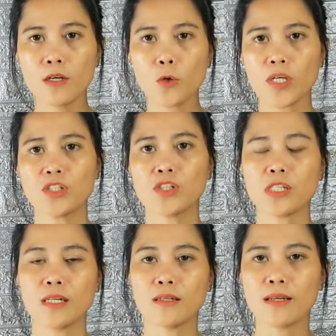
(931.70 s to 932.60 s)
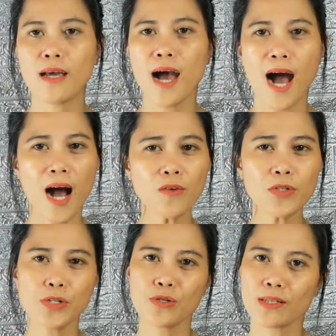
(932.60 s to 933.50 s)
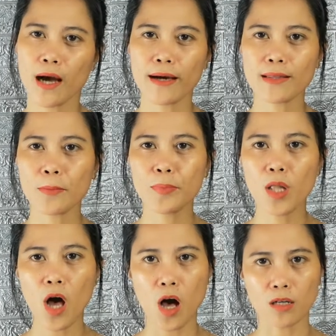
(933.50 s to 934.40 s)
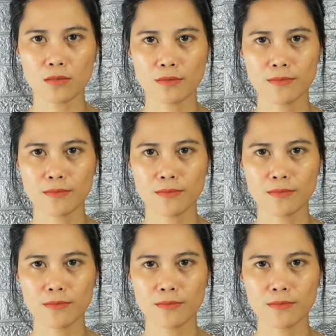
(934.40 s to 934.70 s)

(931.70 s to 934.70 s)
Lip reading: Question: how do you cite a blog?